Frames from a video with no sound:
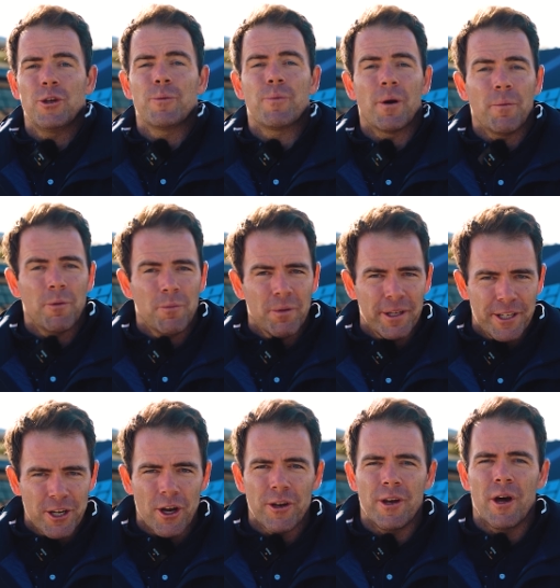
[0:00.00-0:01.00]
you probably
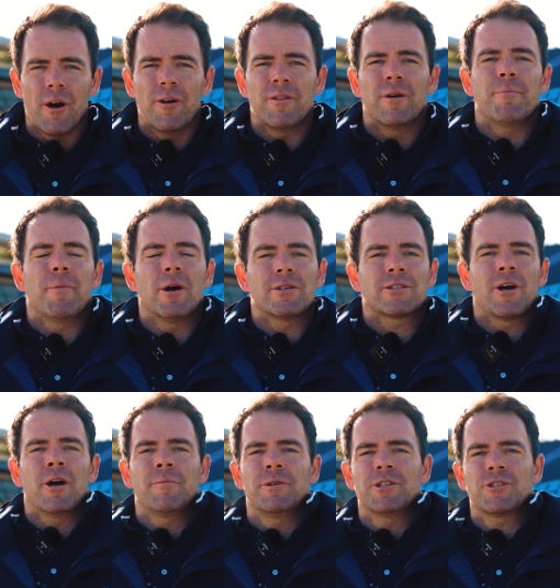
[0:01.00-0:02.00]
don't know that most
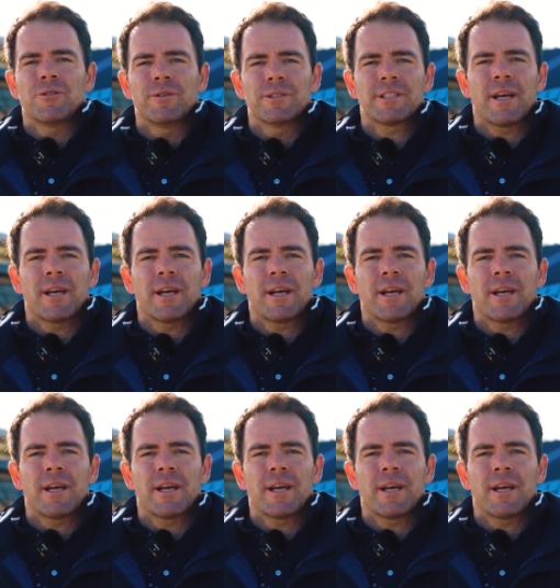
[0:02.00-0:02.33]
home insurance